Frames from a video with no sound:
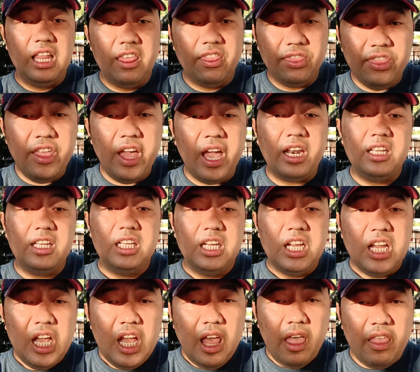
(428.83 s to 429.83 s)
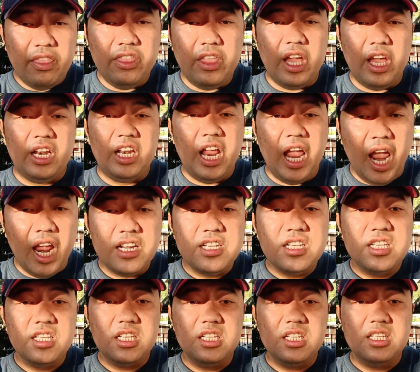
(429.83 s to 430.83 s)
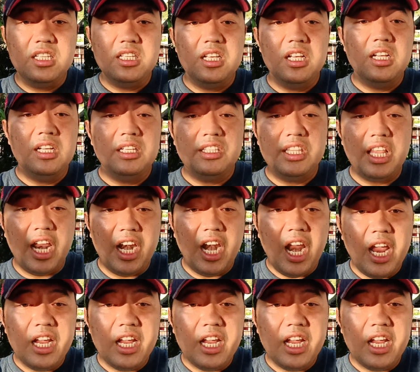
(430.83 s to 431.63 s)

that that answers to